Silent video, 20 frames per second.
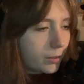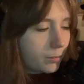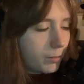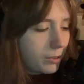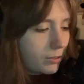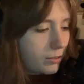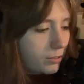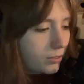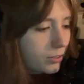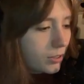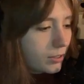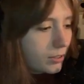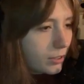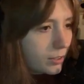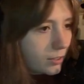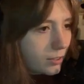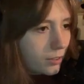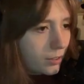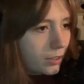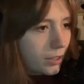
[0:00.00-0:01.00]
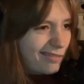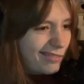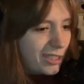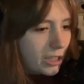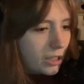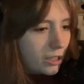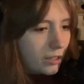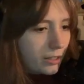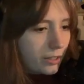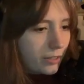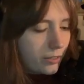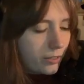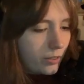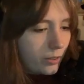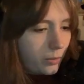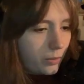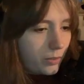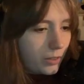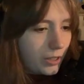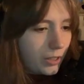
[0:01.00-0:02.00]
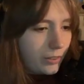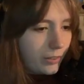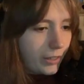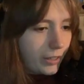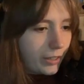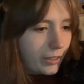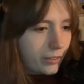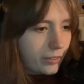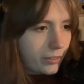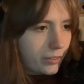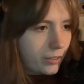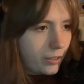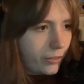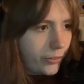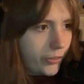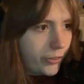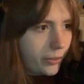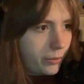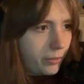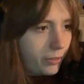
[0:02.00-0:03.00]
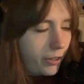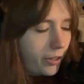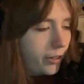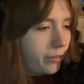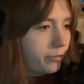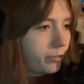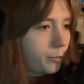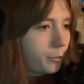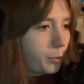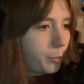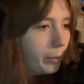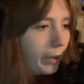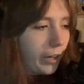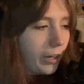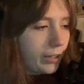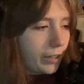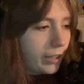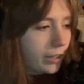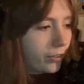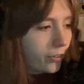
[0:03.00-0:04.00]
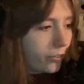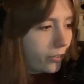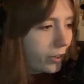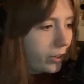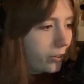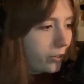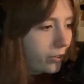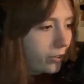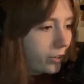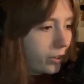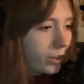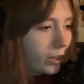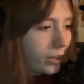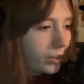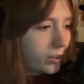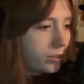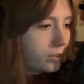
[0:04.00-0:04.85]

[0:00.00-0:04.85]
Let me just get this. No, that's too detailed and also not from a pack that exists yet.